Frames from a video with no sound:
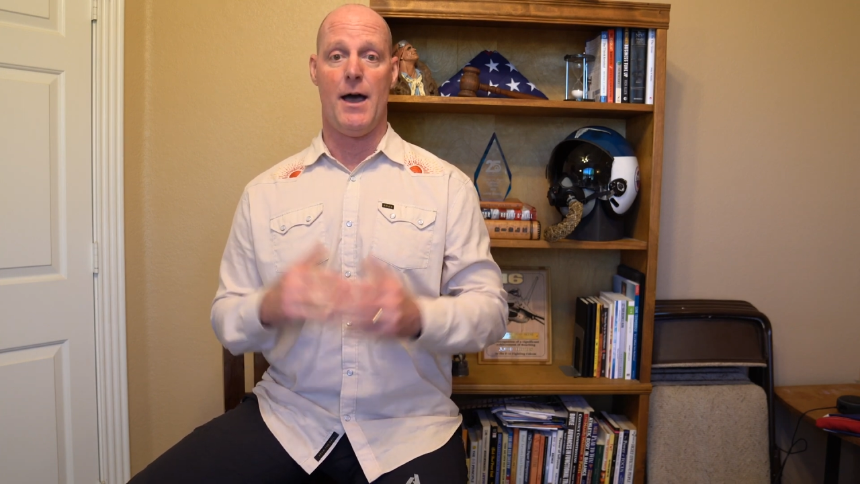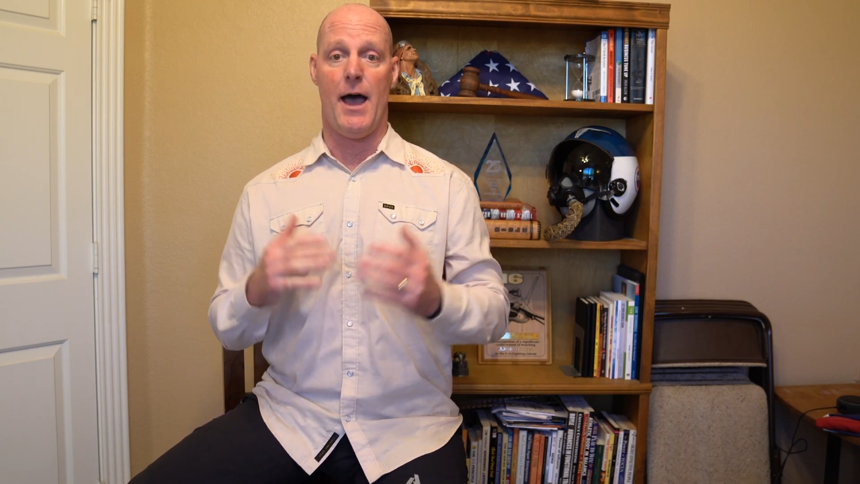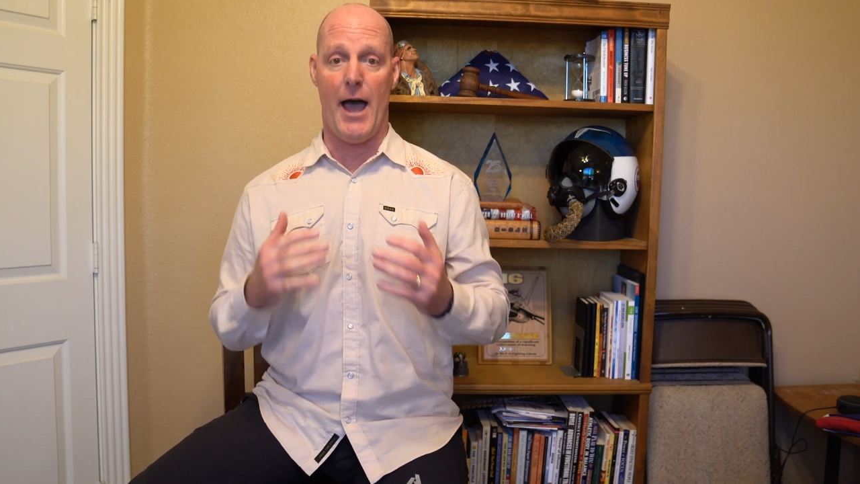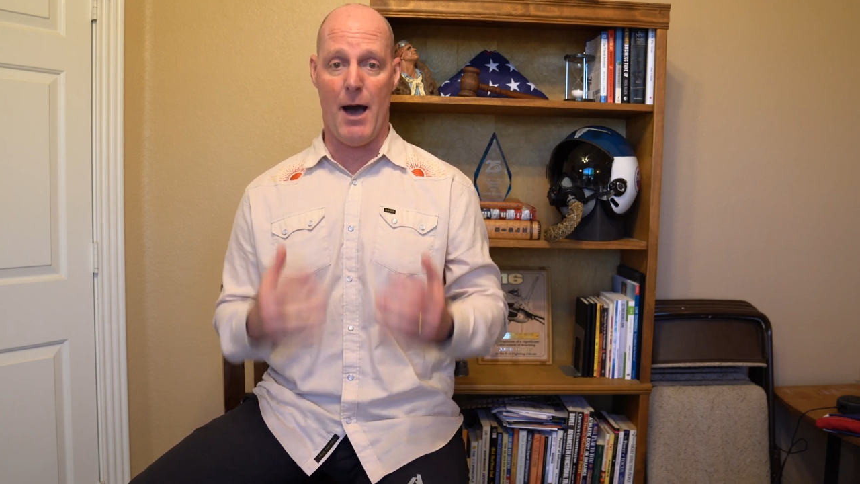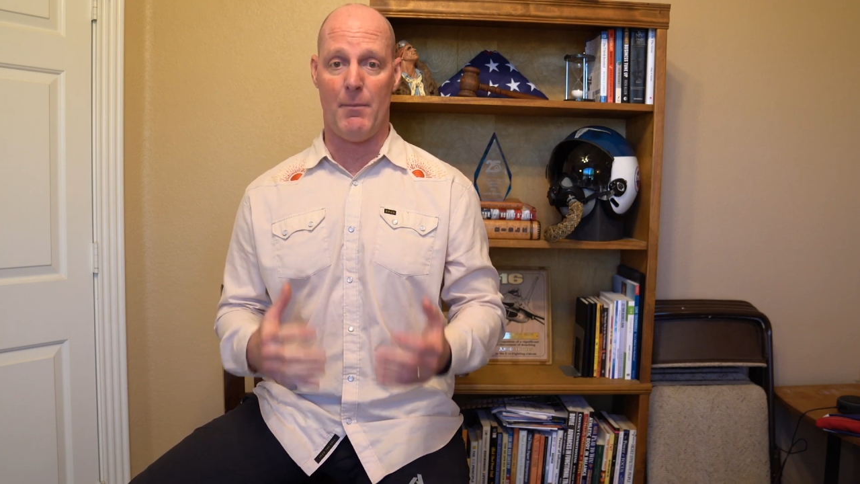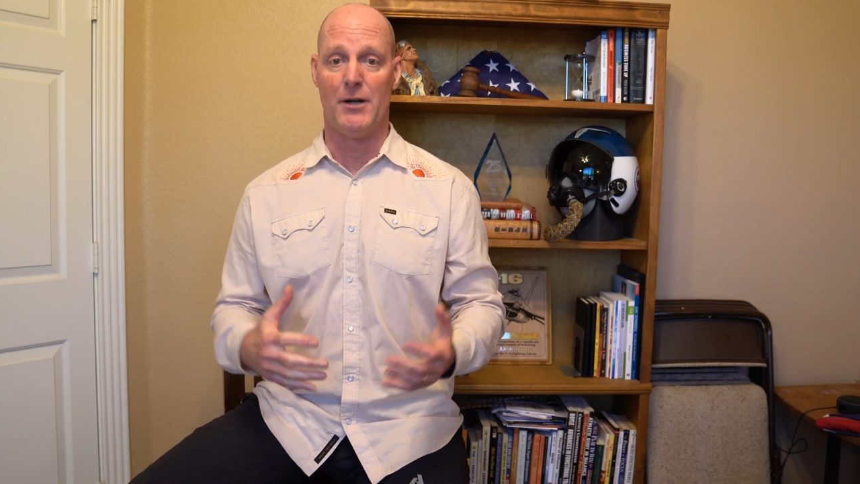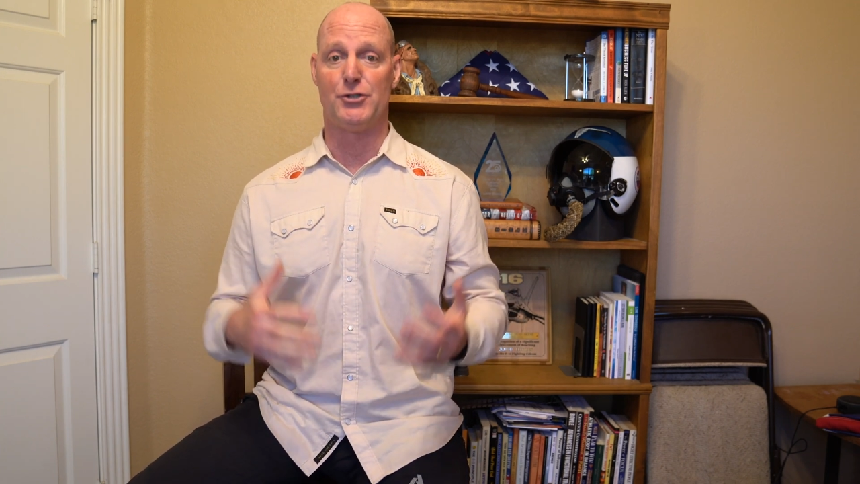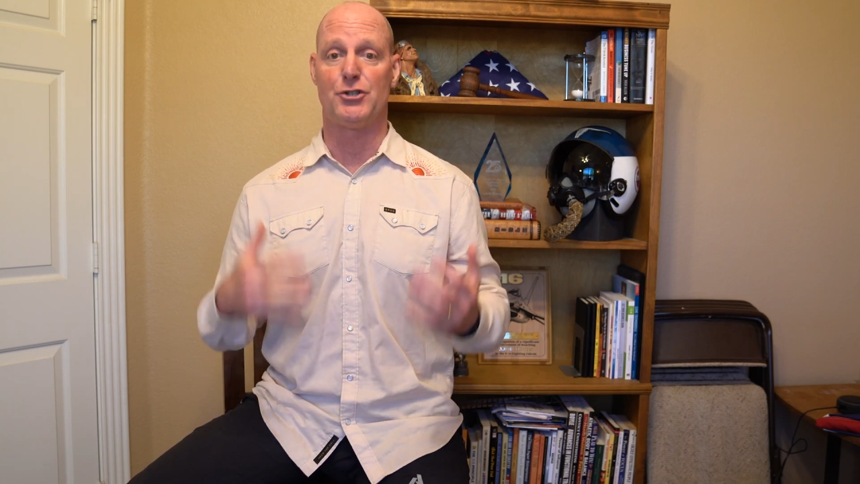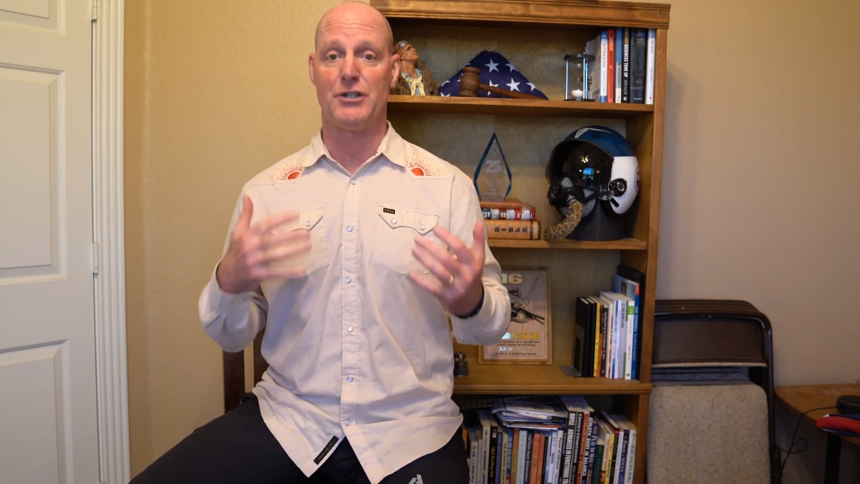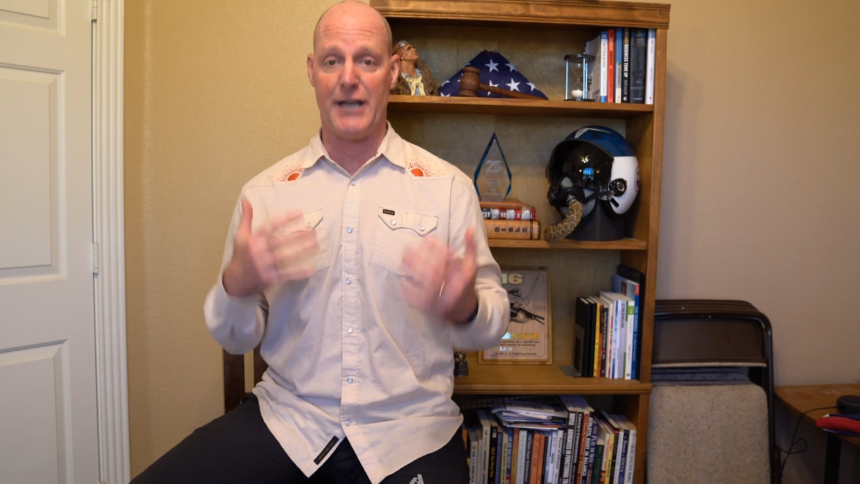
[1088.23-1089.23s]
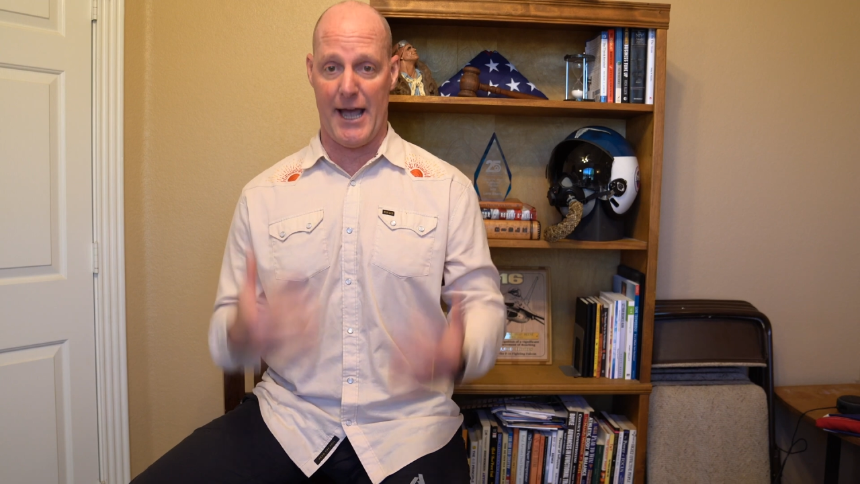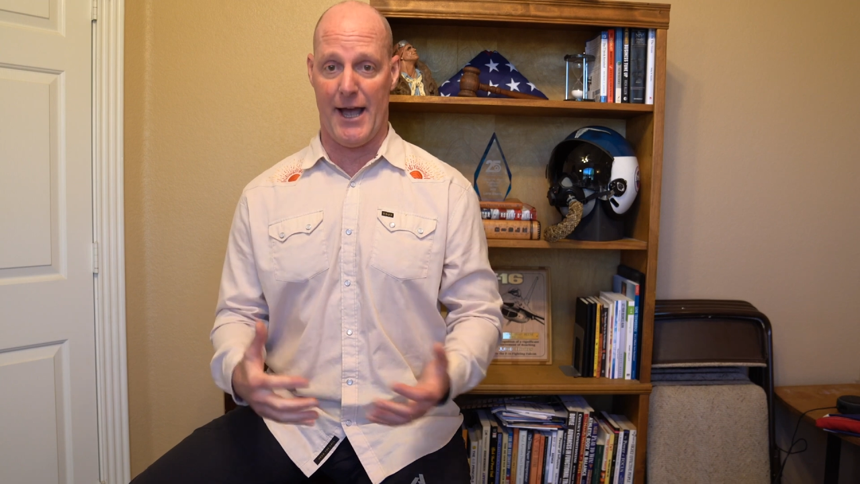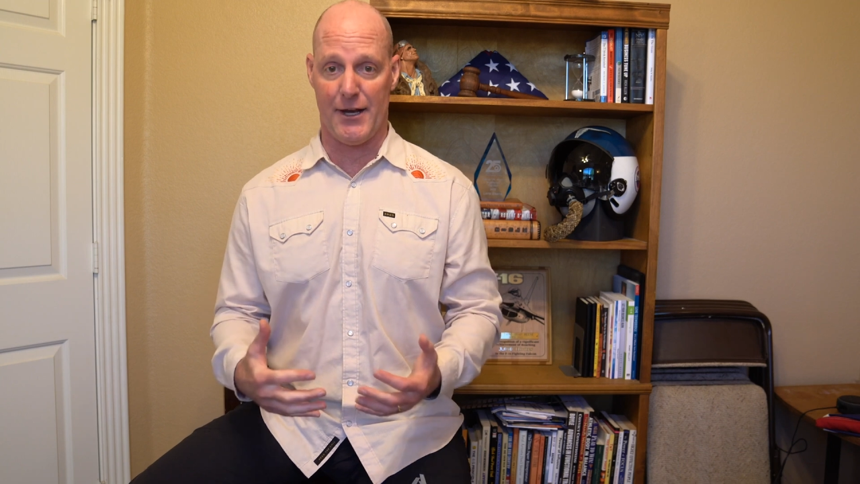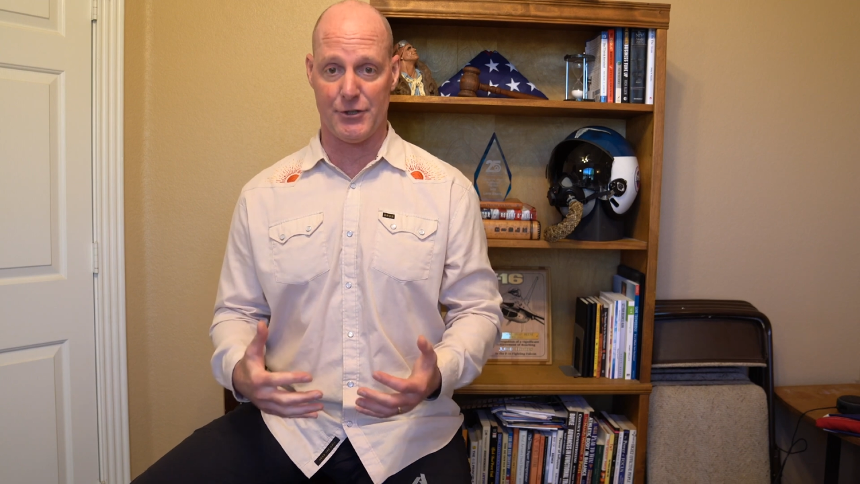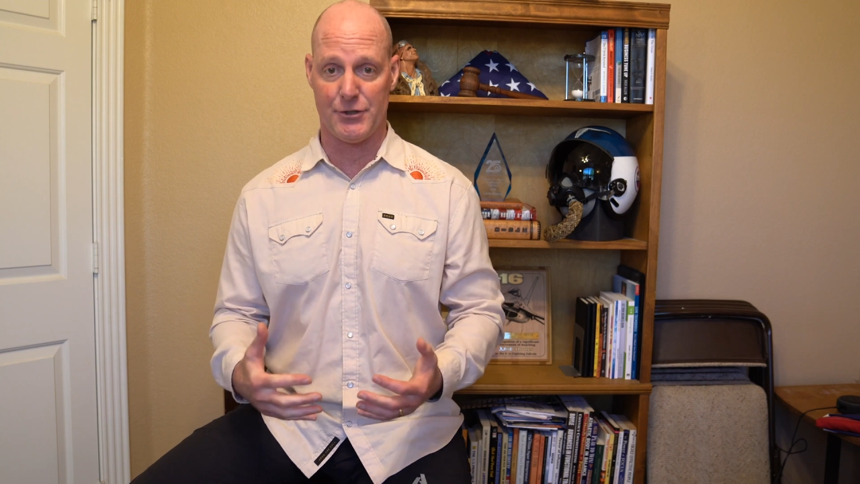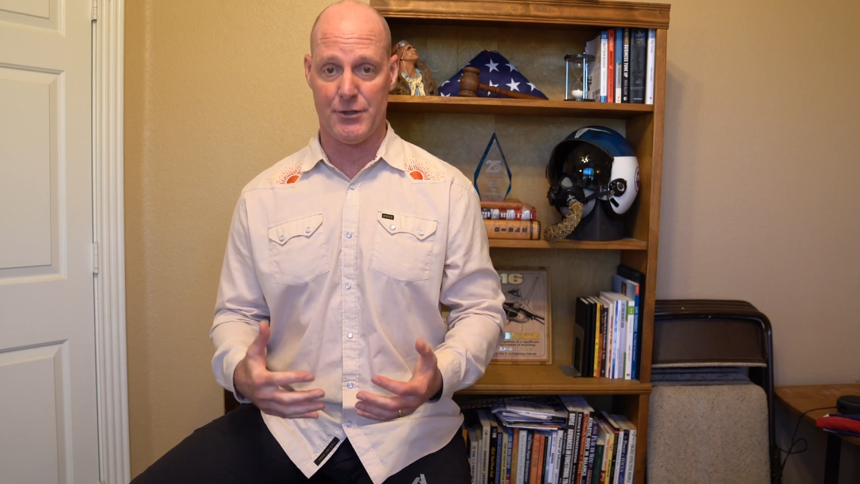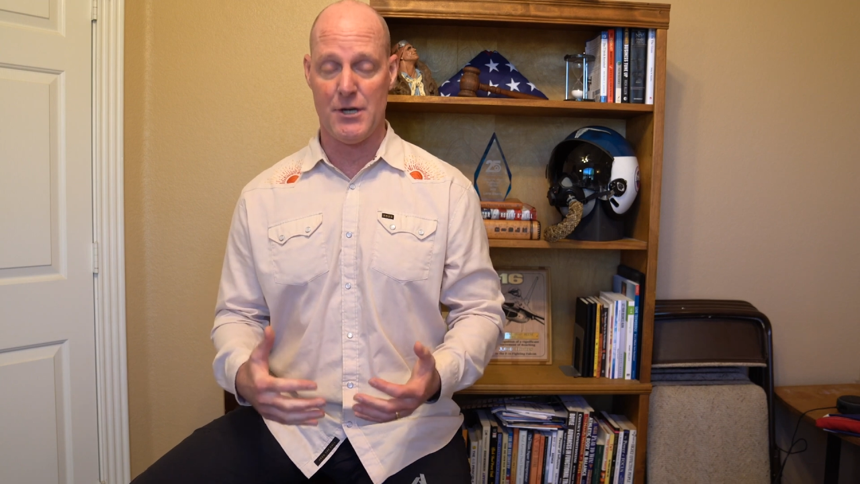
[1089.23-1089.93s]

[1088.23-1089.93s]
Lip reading: how much cash